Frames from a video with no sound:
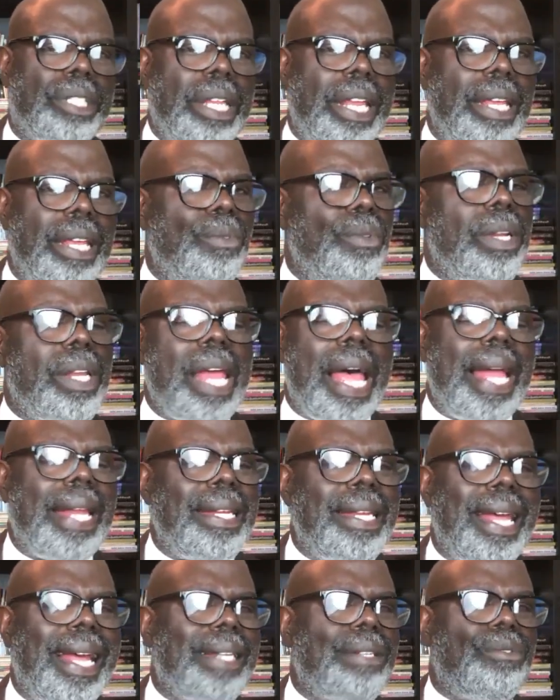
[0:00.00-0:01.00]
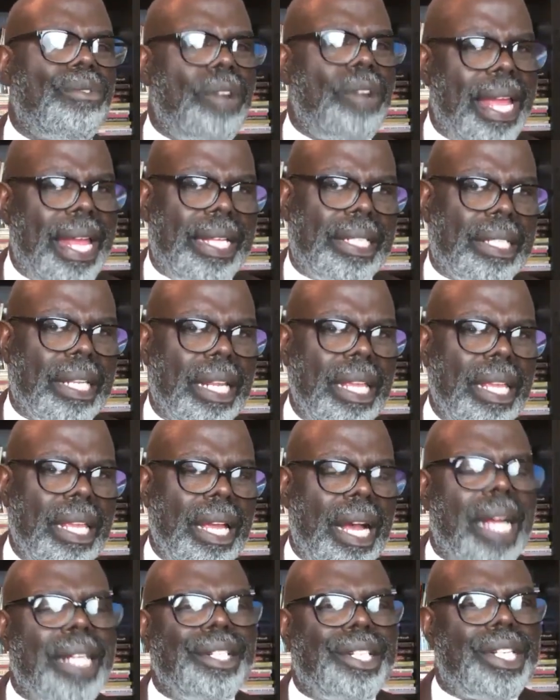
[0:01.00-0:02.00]
sake, will I not rest
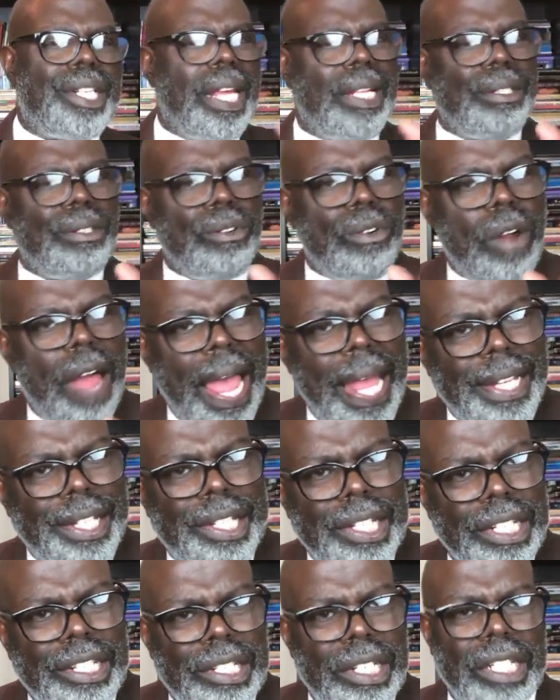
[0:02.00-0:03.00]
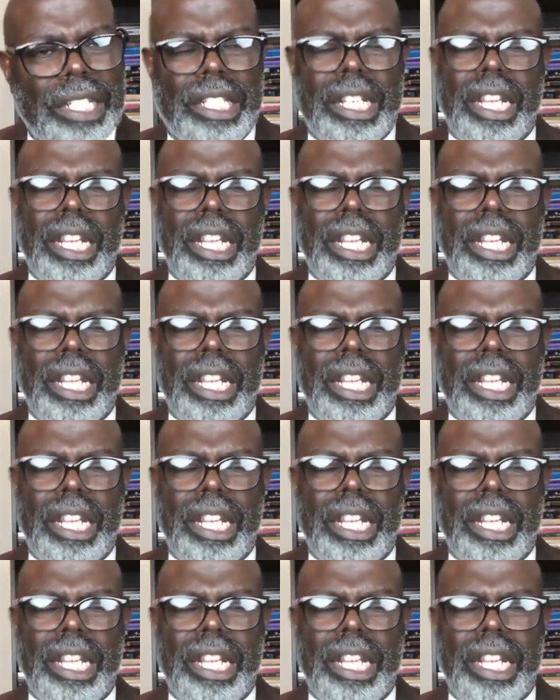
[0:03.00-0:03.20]
until righteousness